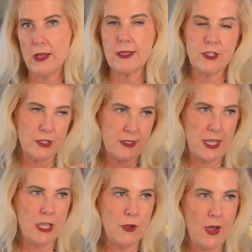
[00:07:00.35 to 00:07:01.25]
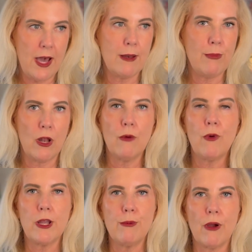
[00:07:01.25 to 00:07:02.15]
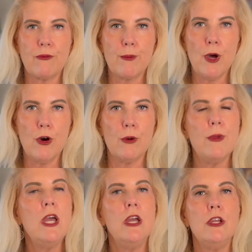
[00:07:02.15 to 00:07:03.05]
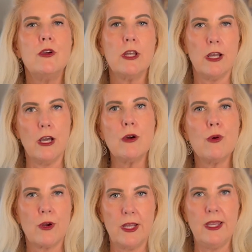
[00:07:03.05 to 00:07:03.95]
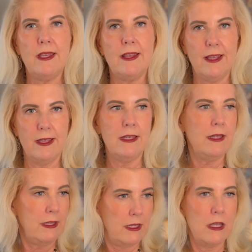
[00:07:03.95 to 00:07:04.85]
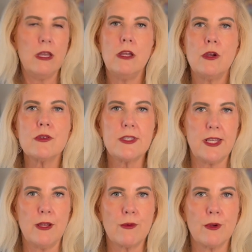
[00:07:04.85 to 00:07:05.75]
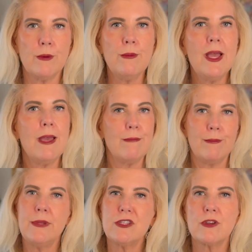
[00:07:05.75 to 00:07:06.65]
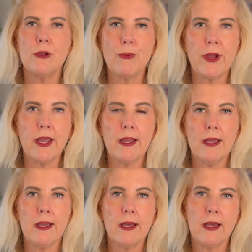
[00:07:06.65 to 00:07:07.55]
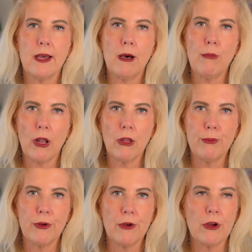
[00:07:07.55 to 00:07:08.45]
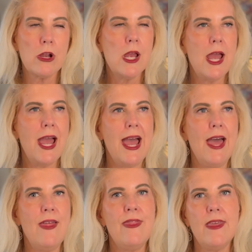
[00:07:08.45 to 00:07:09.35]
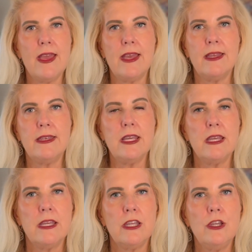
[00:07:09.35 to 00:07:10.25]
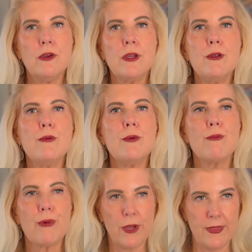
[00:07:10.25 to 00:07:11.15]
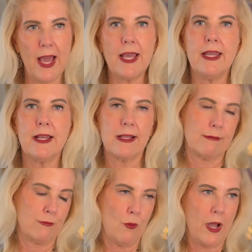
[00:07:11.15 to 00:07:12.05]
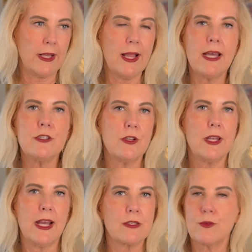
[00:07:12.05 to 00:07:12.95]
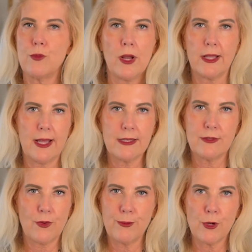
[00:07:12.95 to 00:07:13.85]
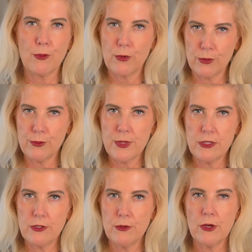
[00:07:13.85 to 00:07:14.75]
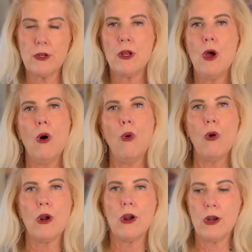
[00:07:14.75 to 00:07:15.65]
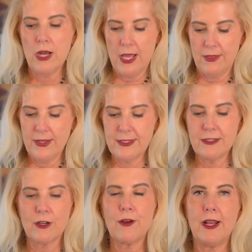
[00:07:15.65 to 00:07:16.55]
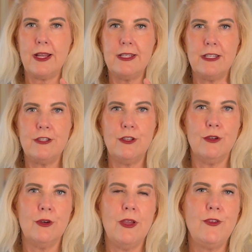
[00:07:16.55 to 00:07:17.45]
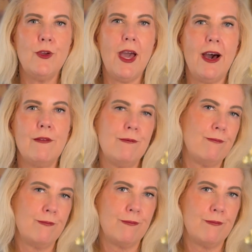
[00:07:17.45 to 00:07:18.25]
let's just say you had a bottle of wine you brought from home. You can uncork it in your stateroom. Be sure you bring a bottle opener. And then you can bring that in a wine glass. You can ask for wine glass from your room steward. Or this is a great idea too. If you have